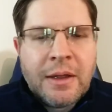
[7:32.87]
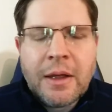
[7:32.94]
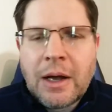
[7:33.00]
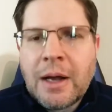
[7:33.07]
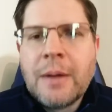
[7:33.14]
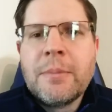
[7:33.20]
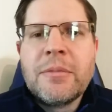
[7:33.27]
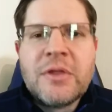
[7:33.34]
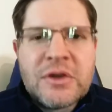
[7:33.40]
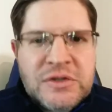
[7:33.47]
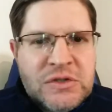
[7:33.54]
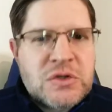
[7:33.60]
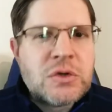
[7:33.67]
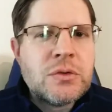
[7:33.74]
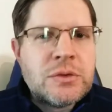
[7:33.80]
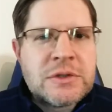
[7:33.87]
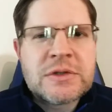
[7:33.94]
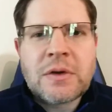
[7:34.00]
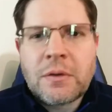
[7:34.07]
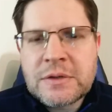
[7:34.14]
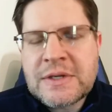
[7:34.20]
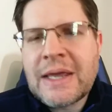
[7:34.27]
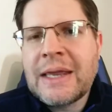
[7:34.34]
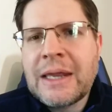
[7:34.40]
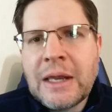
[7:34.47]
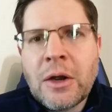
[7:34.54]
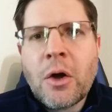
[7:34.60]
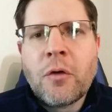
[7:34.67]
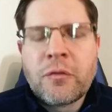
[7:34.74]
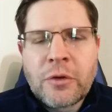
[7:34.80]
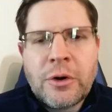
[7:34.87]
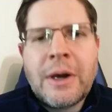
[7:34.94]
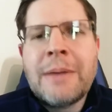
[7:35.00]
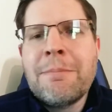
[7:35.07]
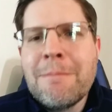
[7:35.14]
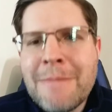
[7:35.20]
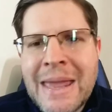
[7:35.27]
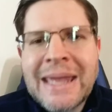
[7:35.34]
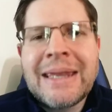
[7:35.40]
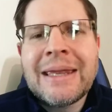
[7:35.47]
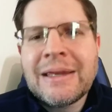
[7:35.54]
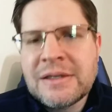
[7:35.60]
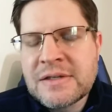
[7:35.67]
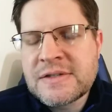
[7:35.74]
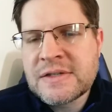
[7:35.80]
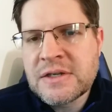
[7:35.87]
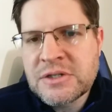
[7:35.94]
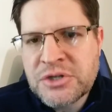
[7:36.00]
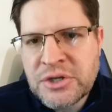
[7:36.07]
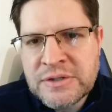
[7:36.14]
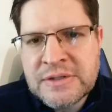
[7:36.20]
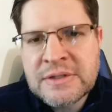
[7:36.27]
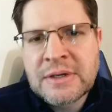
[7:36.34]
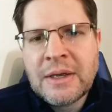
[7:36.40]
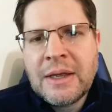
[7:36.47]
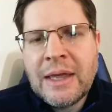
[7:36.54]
the students are taking over and making decisions